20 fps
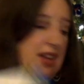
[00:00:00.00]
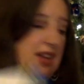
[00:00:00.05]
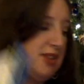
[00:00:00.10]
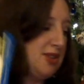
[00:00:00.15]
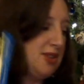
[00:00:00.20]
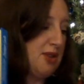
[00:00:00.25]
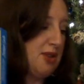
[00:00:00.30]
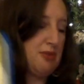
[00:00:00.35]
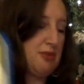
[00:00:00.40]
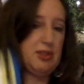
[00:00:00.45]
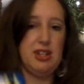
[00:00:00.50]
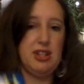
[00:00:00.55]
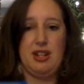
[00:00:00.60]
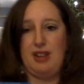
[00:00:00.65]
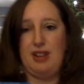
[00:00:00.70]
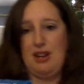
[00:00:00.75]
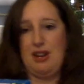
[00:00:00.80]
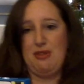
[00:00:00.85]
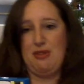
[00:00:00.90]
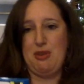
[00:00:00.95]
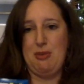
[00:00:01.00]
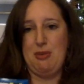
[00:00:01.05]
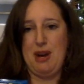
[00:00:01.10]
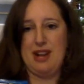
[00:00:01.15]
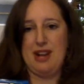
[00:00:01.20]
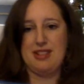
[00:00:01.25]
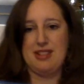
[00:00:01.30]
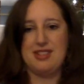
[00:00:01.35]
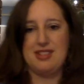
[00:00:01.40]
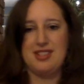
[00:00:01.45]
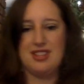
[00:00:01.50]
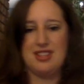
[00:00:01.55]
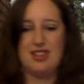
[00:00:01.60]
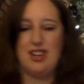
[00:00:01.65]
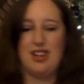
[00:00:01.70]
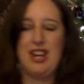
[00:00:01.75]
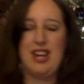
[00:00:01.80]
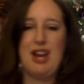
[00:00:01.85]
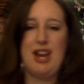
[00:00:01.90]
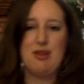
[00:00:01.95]
So really great for practicing
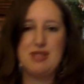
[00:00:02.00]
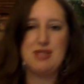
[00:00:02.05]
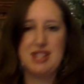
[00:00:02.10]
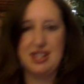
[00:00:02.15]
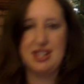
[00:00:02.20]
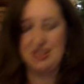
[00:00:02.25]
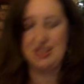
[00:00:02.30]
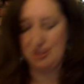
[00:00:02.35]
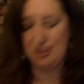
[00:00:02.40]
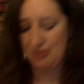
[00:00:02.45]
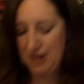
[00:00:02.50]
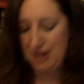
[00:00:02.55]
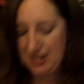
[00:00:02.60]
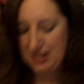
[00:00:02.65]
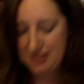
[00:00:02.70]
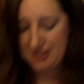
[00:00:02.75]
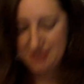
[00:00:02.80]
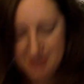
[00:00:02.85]
their counting and their writing